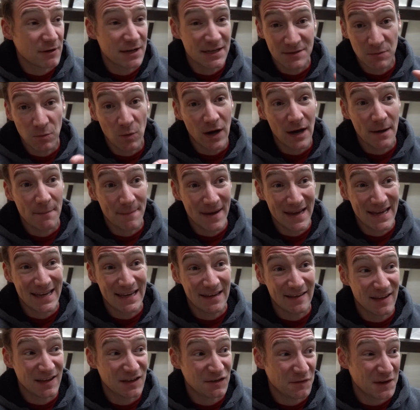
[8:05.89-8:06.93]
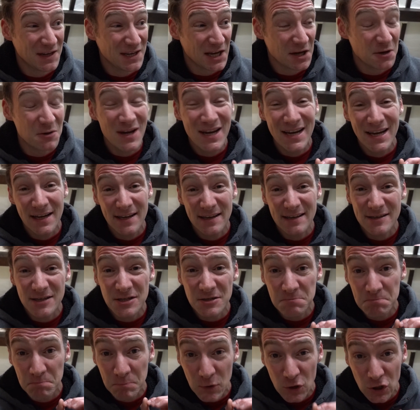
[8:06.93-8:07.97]
reason why I'm making this video is
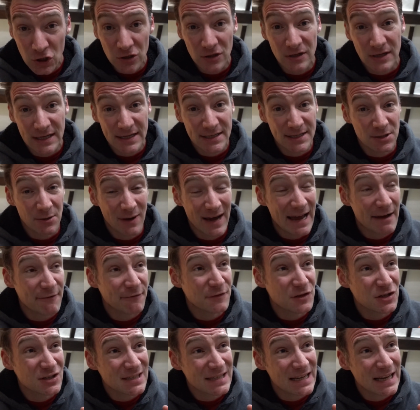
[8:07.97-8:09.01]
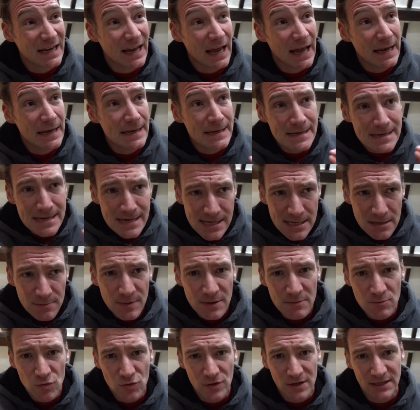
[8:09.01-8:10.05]
just purely so I have just a, a little
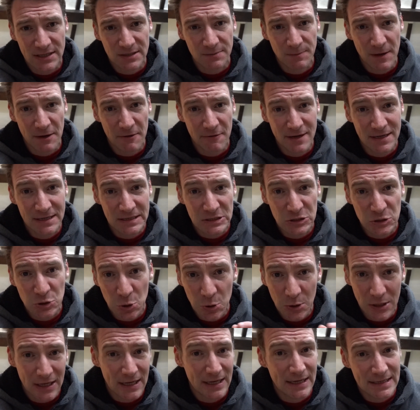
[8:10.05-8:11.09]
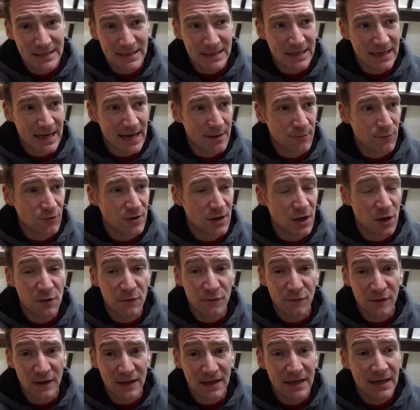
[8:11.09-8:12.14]
bit more experience talking into the camera and
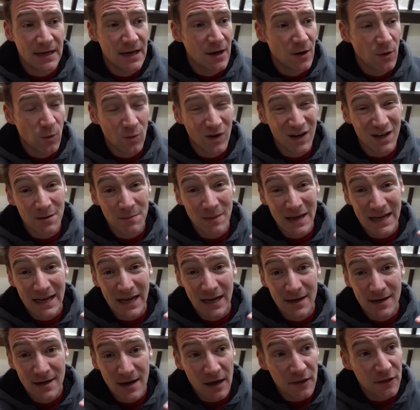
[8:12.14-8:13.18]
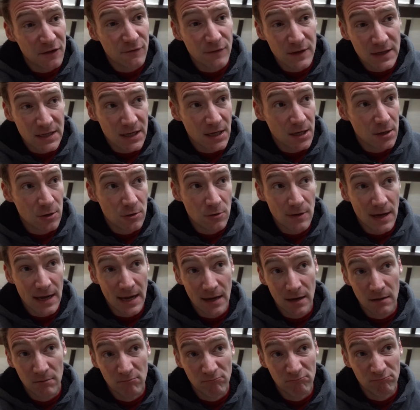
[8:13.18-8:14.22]
hopefully when I make another video
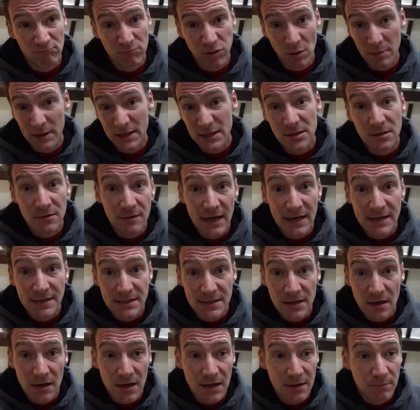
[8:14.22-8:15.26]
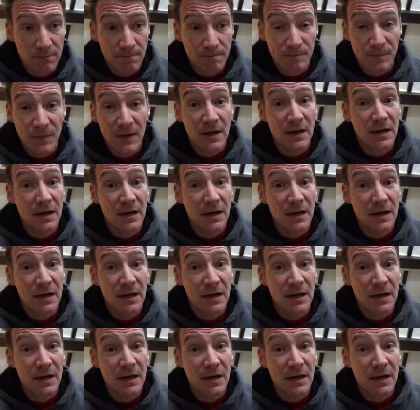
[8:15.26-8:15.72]
in probably two days time,